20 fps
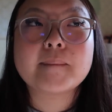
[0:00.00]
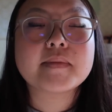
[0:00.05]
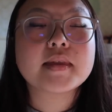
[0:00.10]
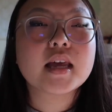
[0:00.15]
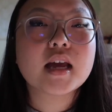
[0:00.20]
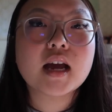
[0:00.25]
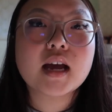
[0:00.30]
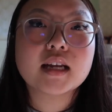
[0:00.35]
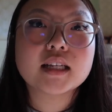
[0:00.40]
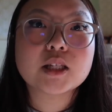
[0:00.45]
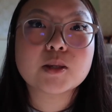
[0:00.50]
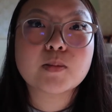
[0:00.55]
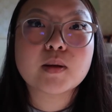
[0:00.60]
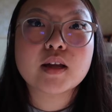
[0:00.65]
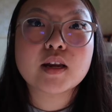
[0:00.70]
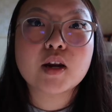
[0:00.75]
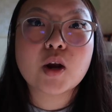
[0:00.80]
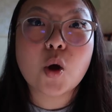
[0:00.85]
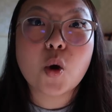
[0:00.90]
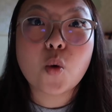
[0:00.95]
yeah, it's
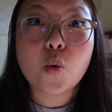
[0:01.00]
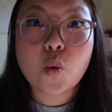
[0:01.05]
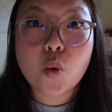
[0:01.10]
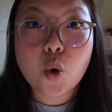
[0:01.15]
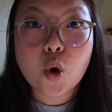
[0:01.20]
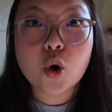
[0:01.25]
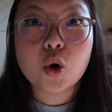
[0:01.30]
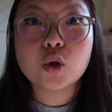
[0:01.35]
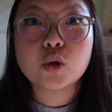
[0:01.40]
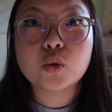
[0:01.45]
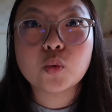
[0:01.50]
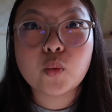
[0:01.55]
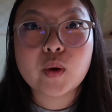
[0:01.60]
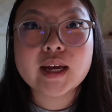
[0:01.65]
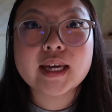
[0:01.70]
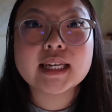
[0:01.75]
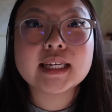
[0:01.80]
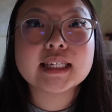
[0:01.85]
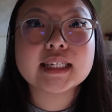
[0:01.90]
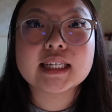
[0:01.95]
been a
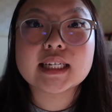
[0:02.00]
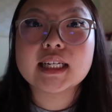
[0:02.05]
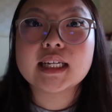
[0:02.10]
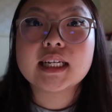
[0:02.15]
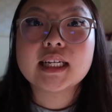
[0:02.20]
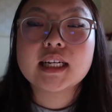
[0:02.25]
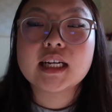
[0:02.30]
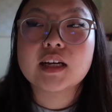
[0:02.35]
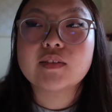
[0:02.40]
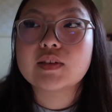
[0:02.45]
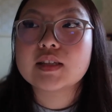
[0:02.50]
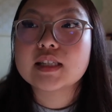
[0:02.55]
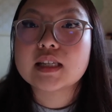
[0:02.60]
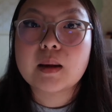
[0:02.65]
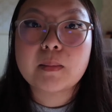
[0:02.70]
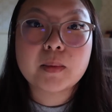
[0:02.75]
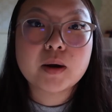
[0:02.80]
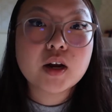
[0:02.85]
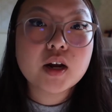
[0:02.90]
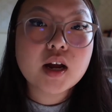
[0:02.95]
whirlwind of a
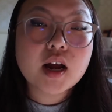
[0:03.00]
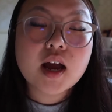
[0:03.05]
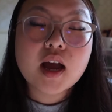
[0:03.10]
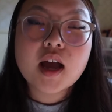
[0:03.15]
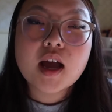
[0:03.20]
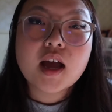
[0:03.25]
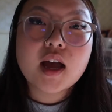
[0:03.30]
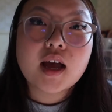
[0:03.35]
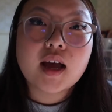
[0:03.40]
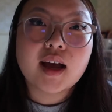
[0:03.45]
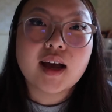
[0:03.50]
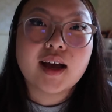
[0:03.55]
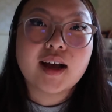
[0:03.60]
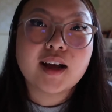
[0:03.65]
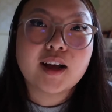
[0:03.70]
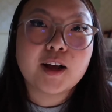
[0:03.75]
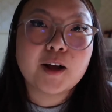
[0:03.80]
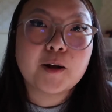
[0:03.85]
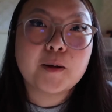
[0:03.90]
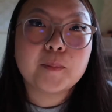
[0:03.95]
summer.
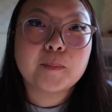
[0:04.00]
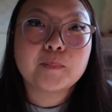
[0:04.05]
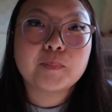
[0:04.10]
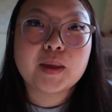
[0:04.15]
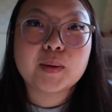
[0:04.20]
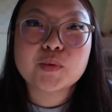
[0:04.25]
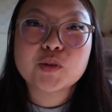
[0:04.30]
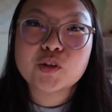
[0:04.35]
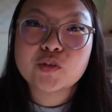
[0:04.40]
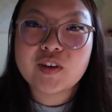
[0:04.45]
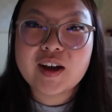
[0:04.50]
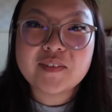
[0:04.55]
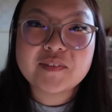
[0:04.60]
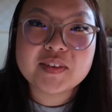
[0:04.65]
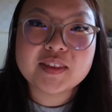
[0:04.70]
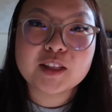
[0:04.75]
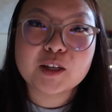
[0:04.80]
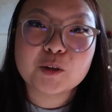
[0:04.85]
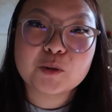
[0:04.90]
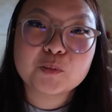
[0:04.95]
I'm
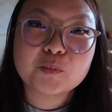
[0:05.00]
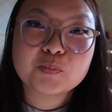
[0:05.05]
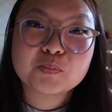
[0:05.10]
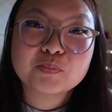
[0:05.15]
surviving though.